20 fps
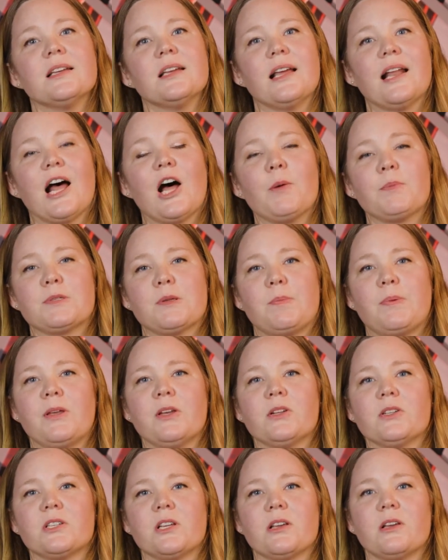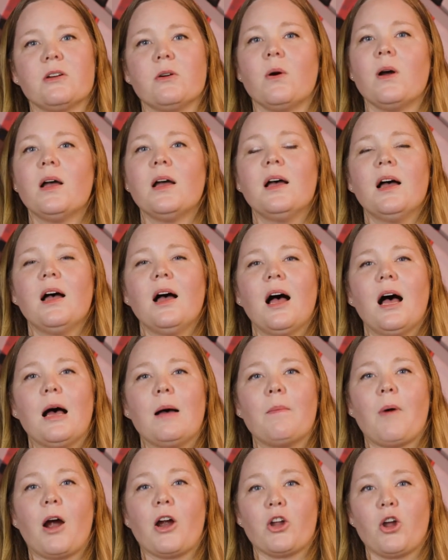It helps appeal to
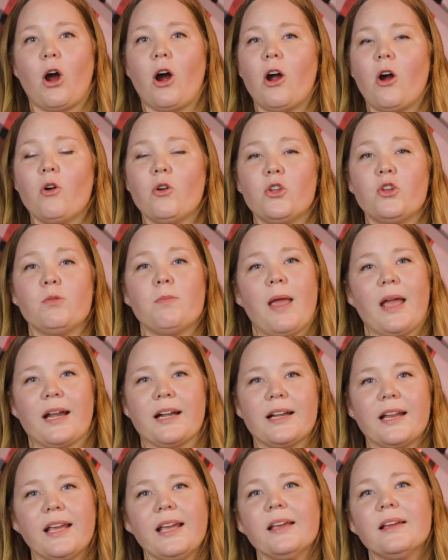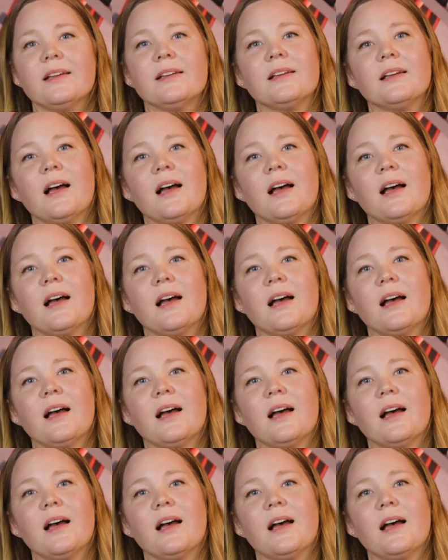our own humanity.